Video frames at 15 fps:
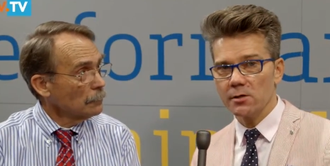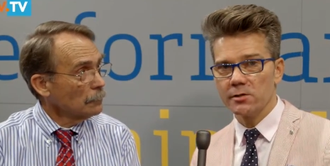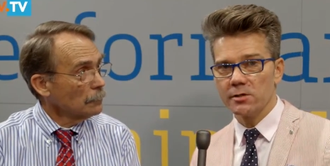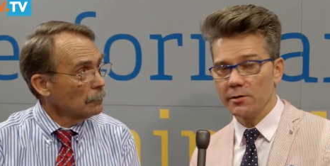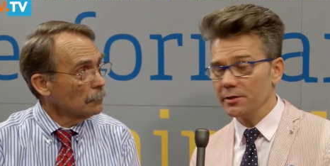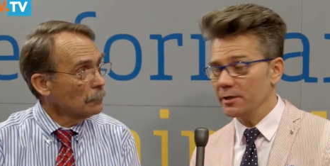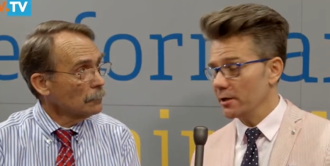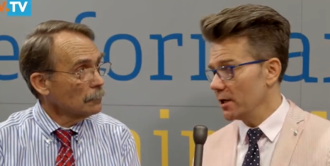
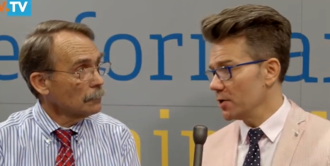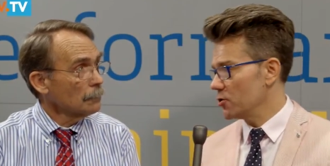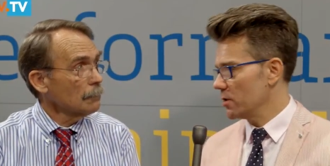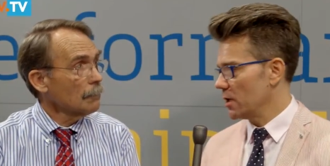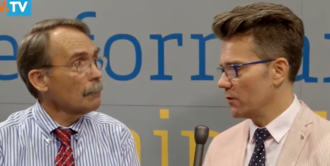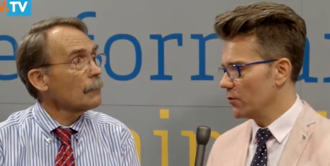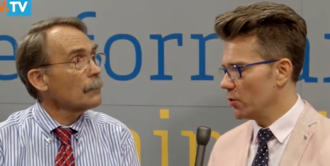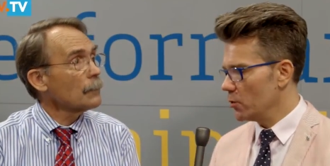Speaker 1: also
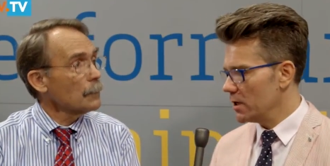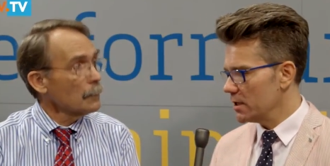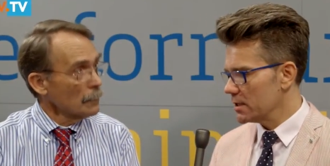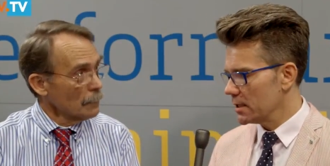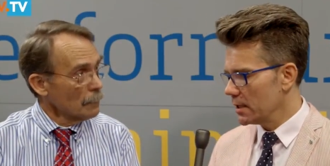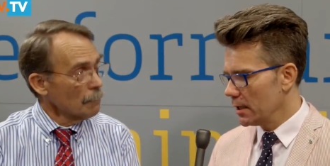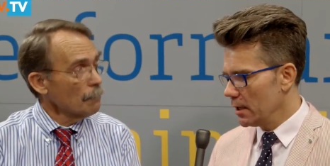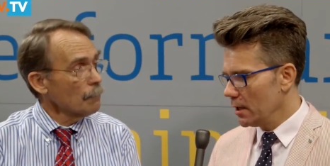international
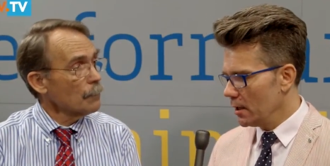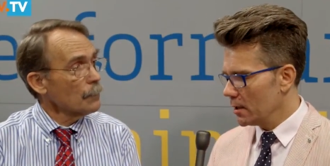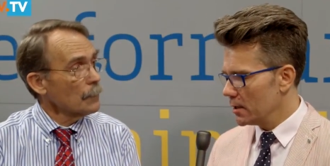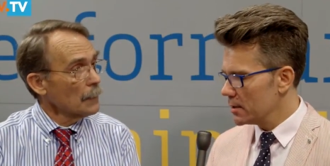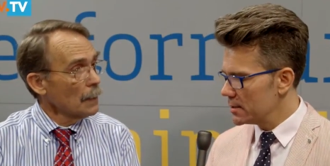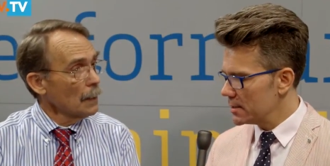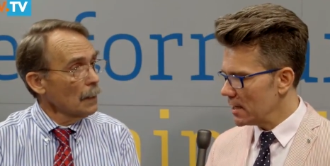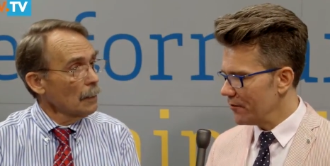viewers,
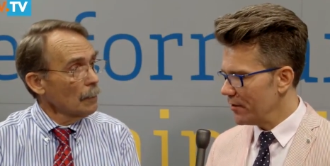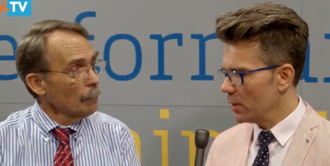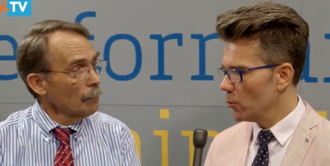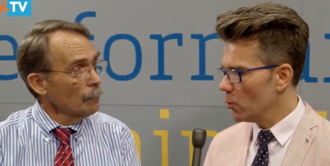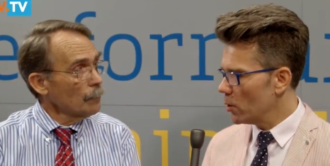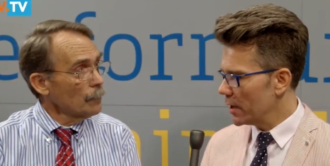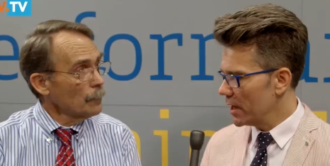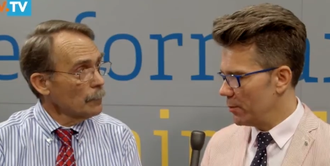uh, something
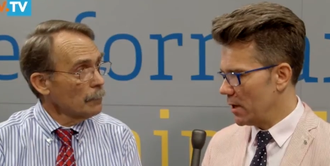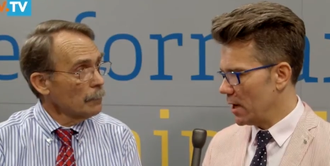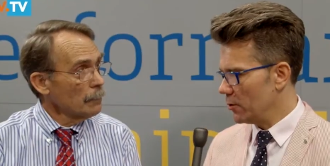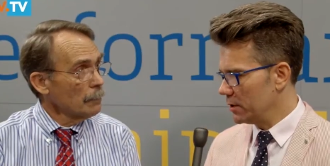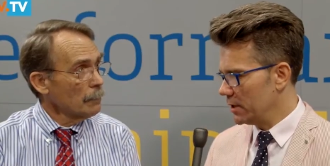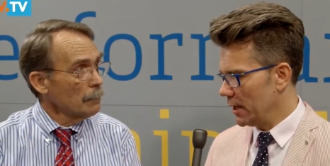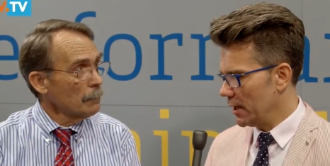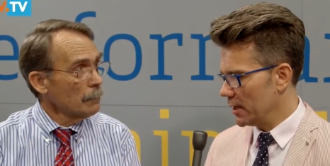more
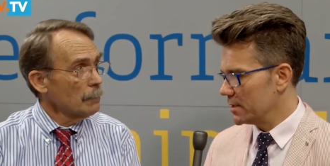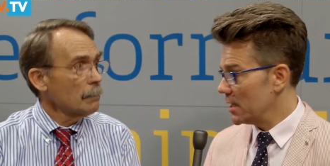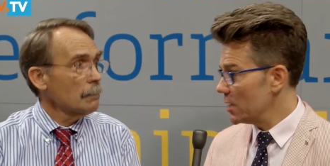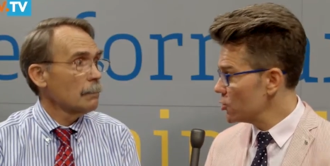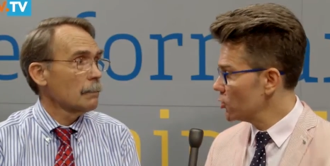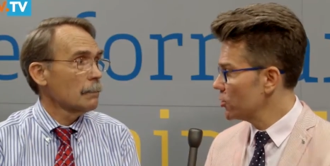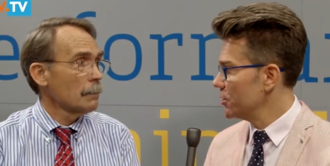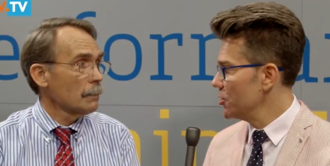about
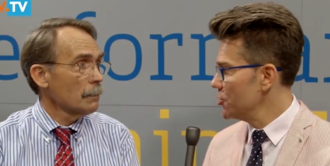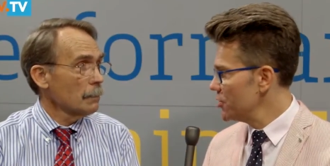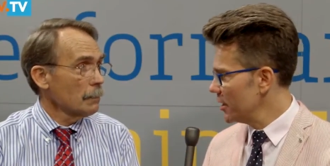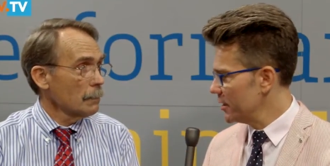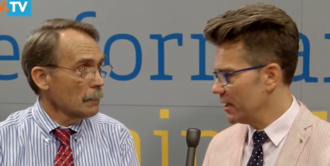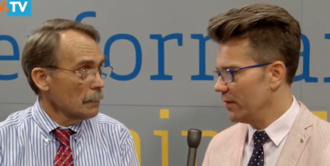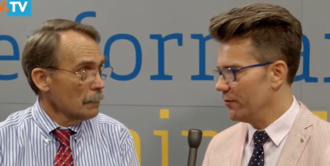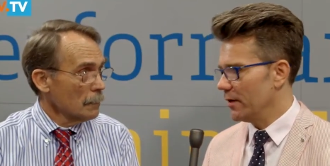Sunshot
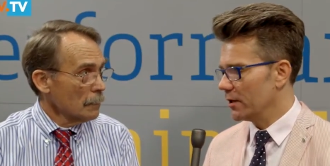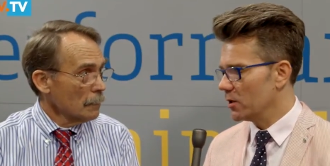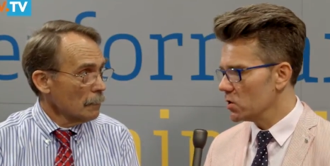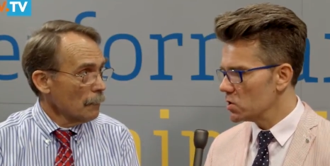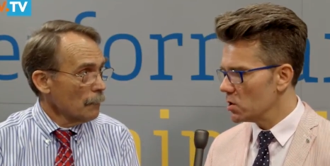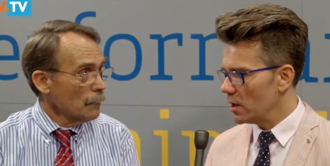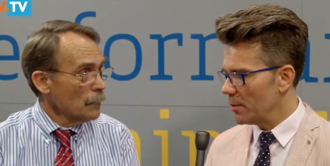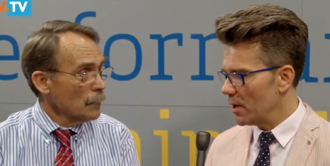Initiative and
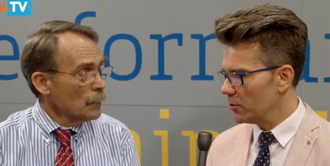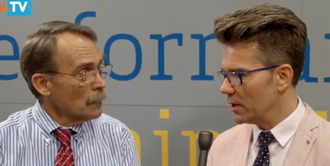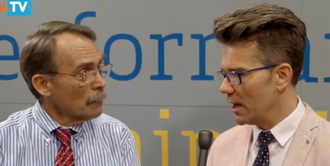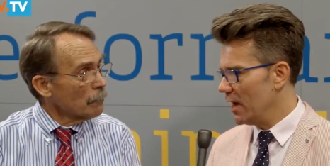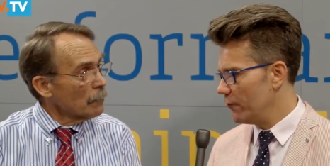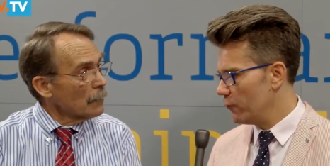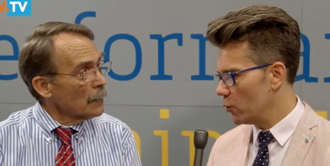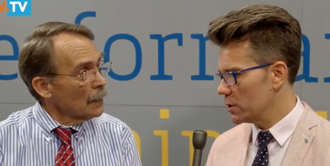also about
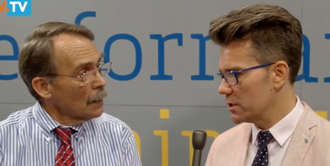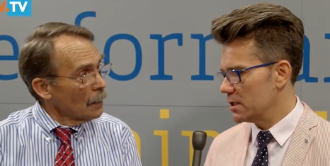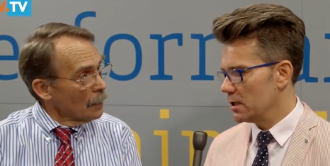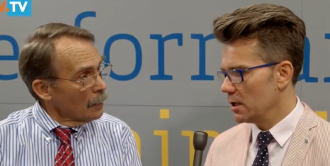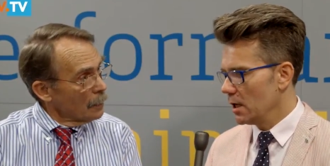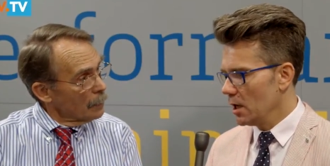the efforts